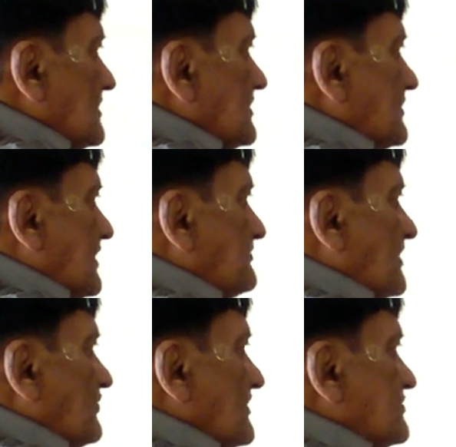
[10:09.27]
it
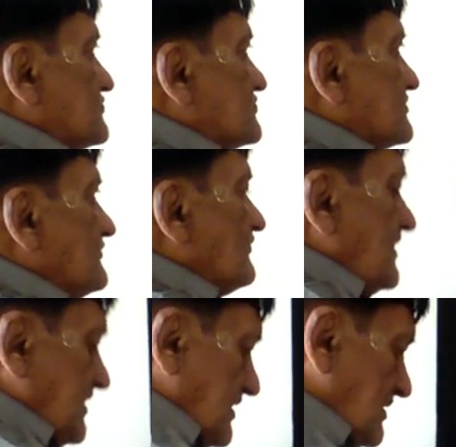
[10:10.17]
represents
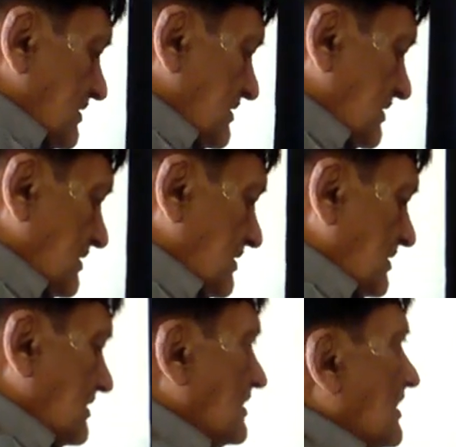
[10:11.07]
V,
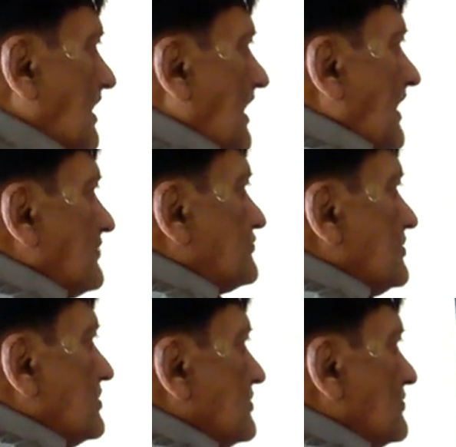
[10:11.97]

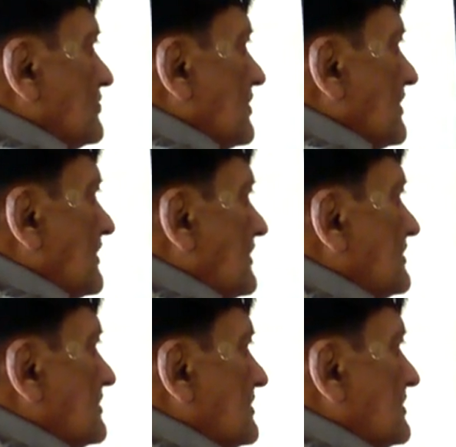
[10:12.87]
as you hear
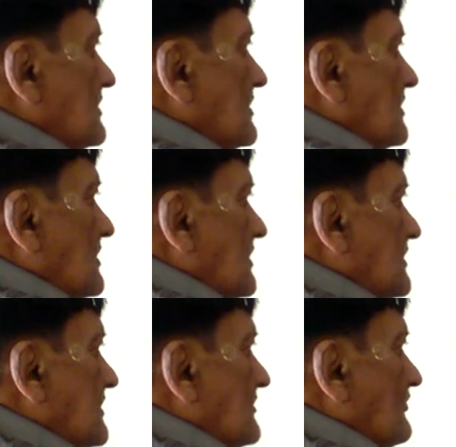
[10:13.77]

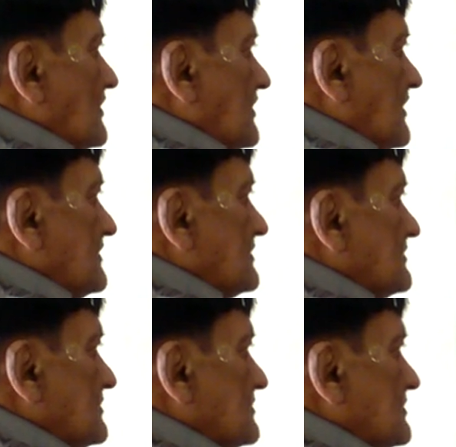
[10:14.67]
in the word
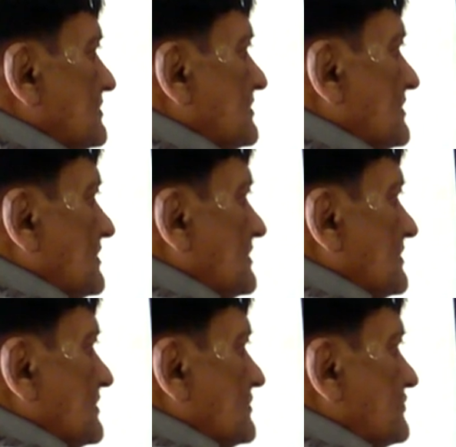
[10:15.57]

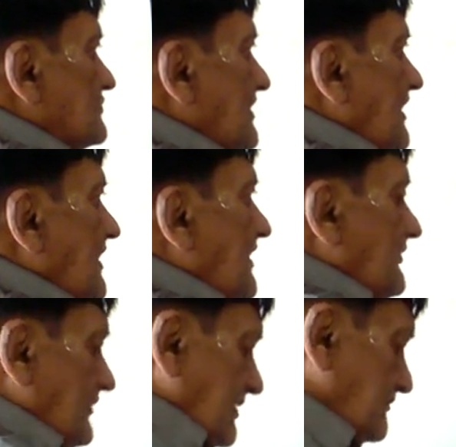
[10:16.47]

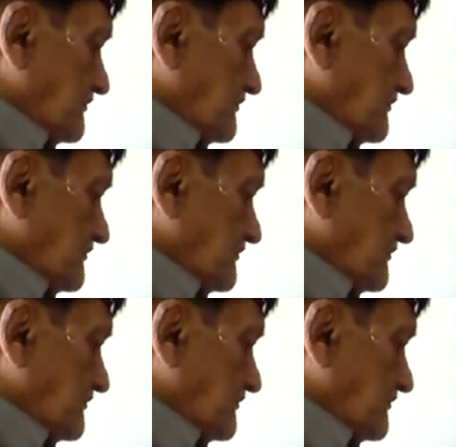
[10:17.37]
save.